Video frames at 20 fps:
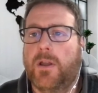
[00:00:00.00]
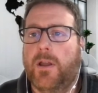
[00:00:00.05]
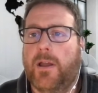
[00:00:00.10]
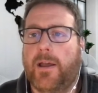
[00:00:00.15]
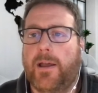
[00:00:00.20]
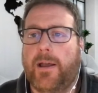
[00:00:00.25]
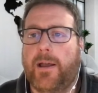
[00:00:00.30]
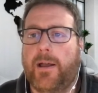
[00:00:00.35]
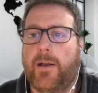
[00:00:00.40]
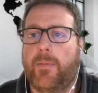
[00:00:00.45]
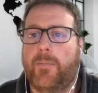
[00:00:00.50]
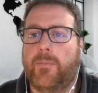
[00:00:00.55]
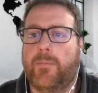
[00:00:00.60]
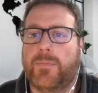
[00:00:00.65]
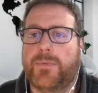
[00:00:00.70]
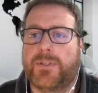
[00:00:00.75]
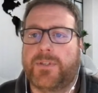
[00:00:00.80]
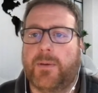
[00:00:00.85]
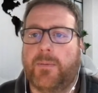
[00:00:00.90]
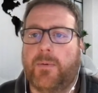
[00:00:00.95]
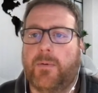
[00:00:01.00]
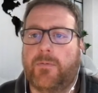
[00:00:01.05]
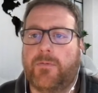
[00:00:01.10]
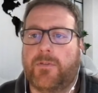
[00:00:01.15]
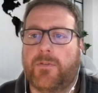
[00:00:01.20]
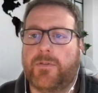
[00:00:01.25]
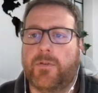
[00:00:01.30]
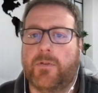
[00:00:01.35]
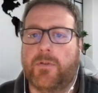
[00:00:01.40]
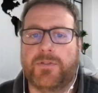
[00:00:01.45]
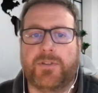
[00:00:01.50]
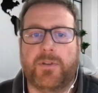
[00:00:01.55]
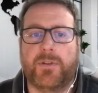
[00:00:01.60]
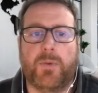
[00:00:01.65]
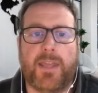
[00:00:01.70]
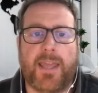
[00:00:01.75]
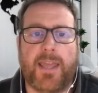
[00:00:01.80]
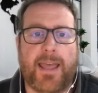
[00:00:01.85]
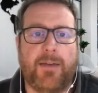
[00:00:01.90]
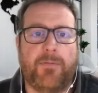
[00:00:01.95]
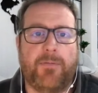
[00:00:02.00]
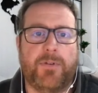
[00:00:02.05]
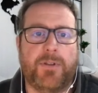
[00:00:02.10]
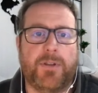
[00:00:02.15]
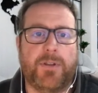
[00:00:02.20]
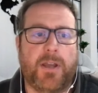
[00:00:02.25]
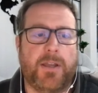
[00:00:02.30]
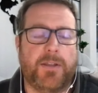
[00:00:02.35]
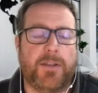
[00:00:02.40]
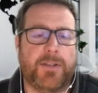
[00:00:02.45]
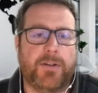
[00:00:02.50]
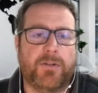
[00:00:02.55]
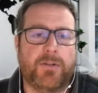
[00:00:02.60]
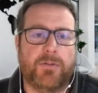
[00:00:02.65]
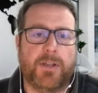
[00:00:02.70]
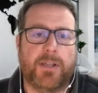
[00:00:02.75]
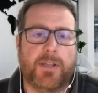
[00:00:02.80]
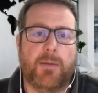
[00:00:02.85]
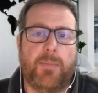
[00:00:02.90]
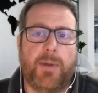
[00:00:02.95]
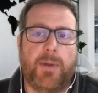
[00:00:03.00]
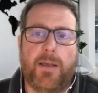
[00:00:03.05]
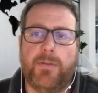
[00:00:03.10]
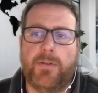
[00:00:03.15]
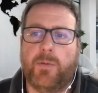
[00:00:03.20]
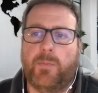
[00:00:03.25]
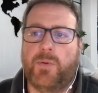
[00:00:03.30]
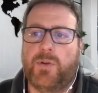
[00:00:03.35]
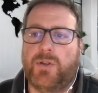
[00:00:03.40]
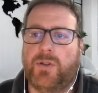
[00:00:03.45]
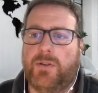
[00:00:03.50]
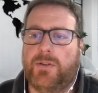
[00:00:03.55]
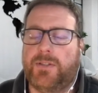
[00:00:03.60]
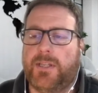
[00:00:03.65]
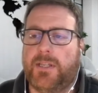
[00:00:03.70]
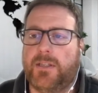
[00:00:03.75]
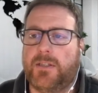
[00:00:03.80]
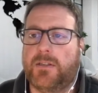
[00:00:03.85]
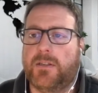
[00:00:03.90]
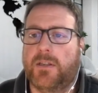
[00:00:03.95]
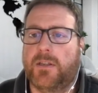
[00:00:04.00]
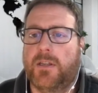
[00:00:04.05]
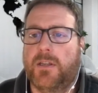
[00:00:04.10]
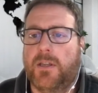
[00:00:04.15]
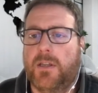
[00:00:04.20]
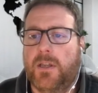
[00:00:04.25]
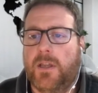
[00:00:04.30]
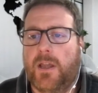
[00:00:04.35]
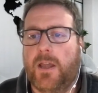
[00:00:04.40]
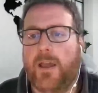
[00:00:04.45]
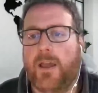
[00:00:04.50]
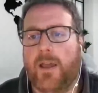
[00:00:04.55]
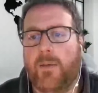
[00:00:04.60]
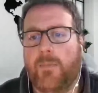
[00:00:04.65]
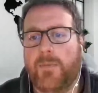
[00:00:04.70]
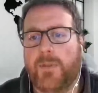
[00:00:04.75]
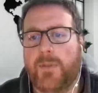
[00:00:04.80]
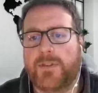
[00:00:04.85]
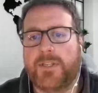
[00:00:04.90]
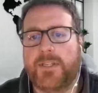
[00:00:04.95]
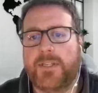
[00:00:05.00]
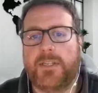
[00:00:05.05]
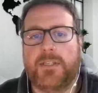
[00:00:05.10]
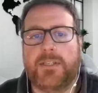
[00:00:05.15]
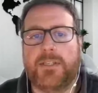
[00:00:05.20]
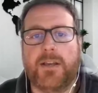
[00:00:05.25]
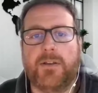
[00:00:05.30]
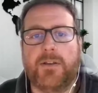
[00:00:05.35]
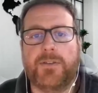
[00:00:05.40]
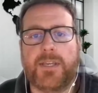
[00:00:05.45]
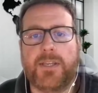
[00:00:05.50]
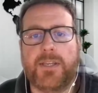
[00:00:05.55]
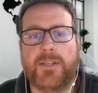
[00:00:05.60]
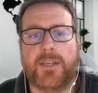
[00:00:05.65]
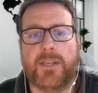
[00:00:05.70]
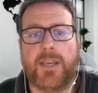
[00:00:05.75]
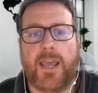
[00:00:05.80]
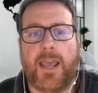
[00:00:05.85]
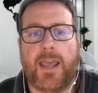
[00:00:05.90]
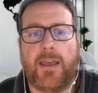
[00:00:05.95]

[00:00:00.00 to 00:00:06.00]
some of the thoughts that we have at CentralLink about the opportunities that ccTLDs